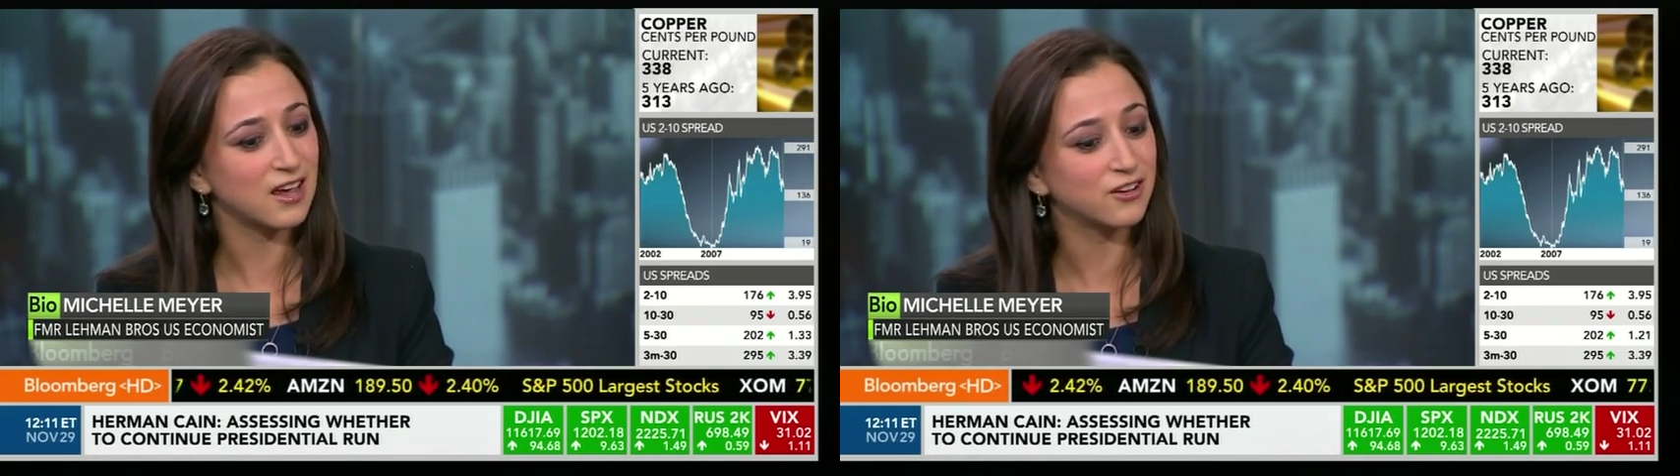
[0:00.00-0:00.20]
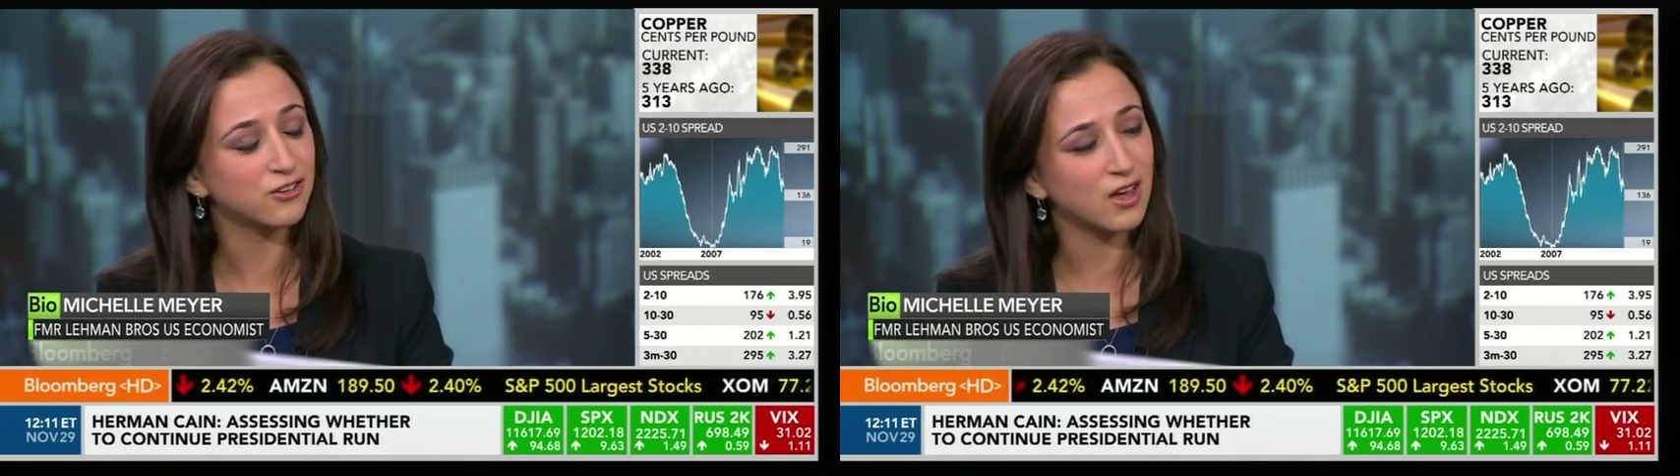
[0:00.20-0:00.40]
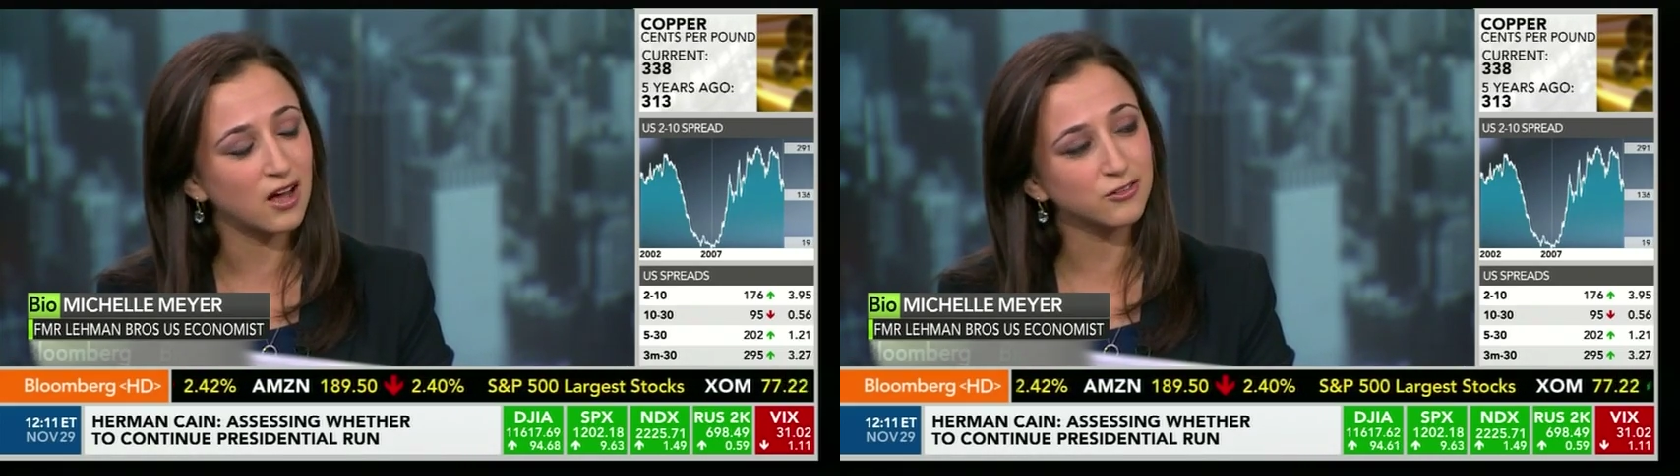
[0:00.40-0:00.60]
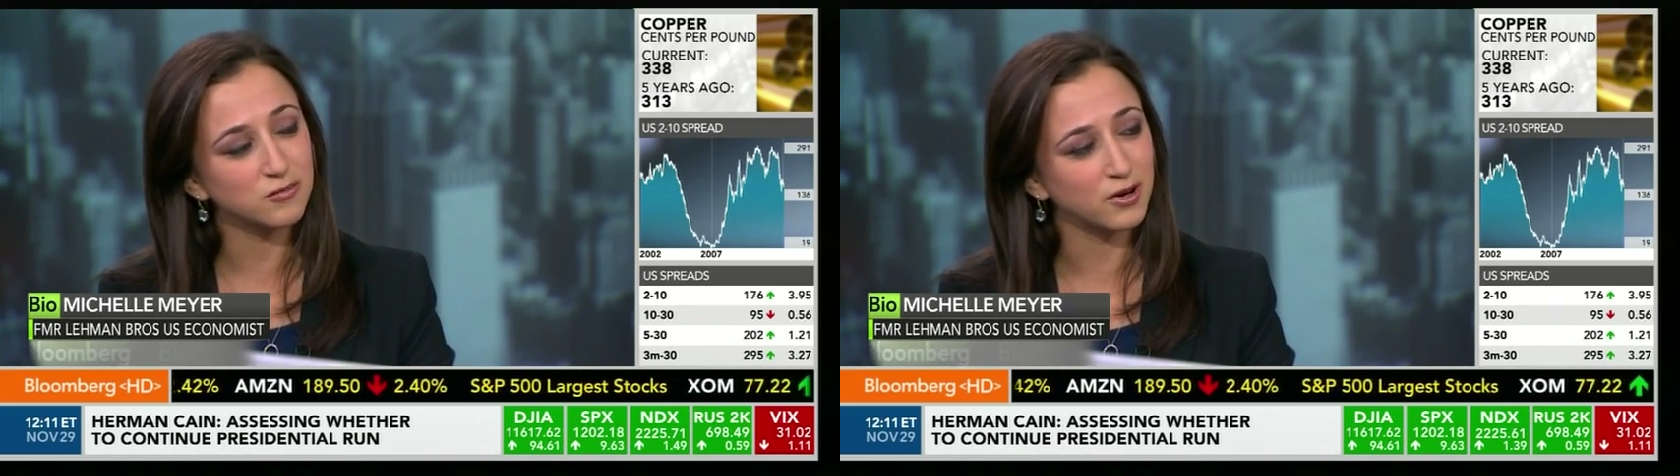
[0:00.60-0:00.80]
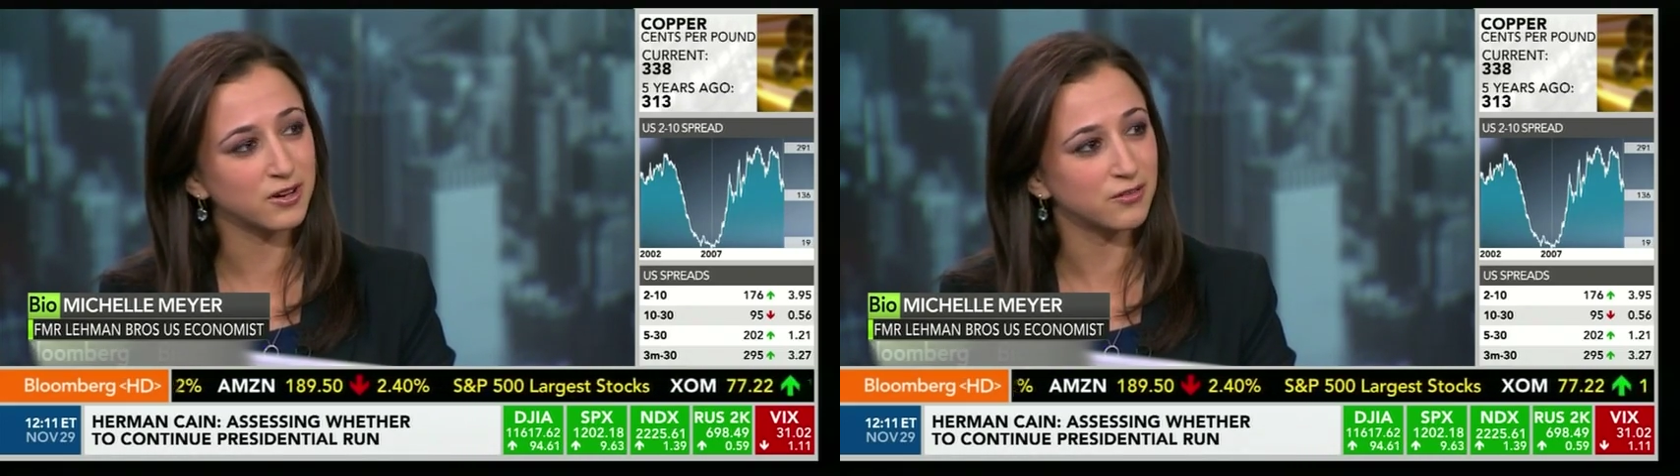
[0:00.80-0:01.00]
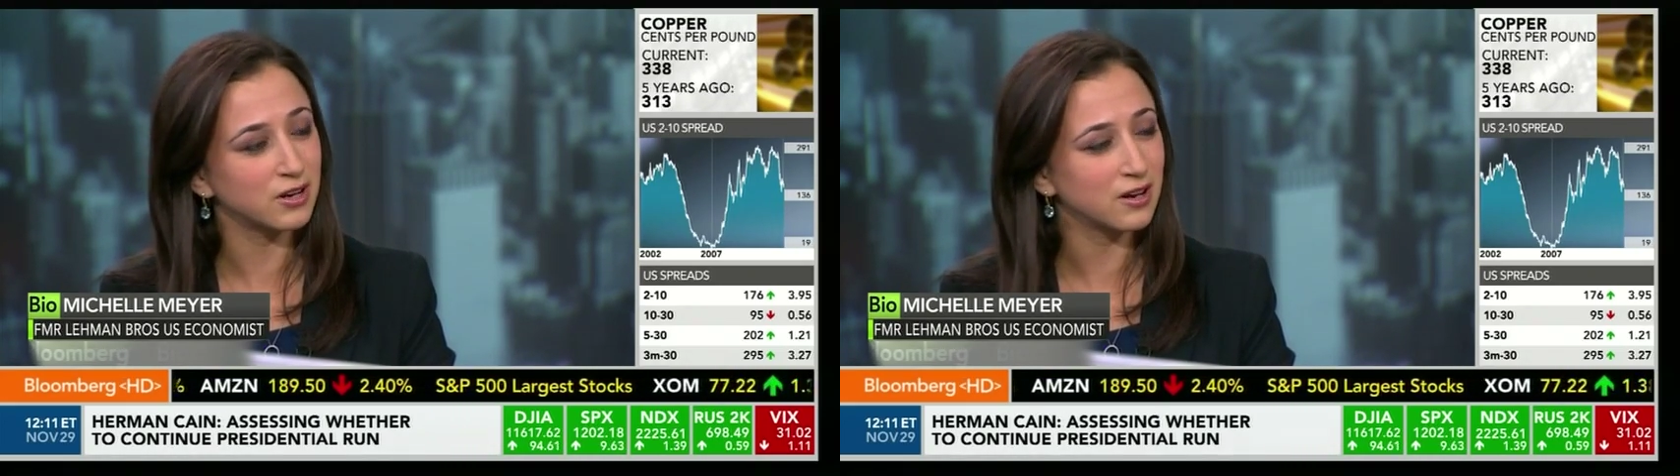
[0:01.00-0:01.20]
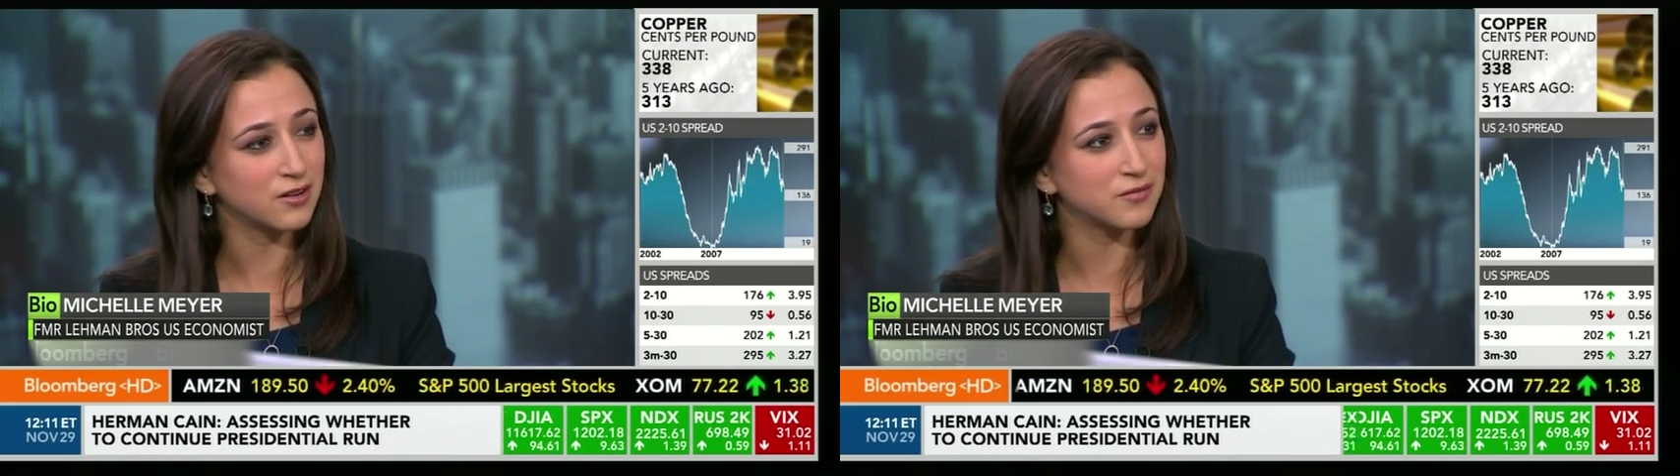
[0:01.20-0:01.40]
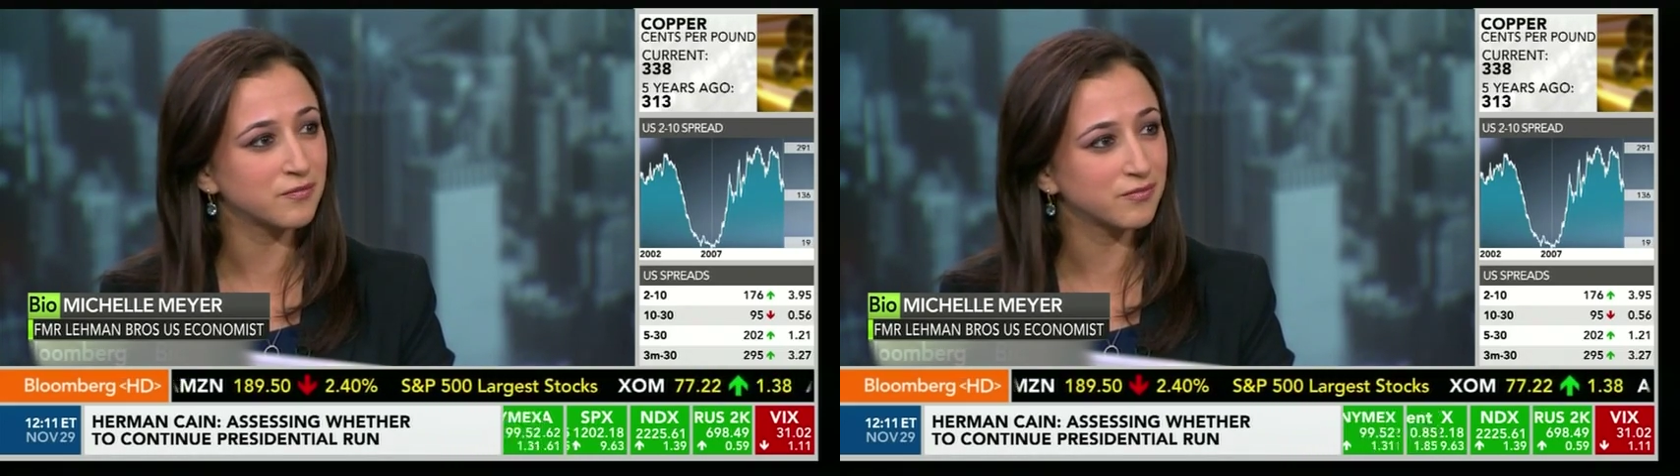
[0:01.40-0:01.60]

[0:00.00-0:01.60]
to enter the housing market right now.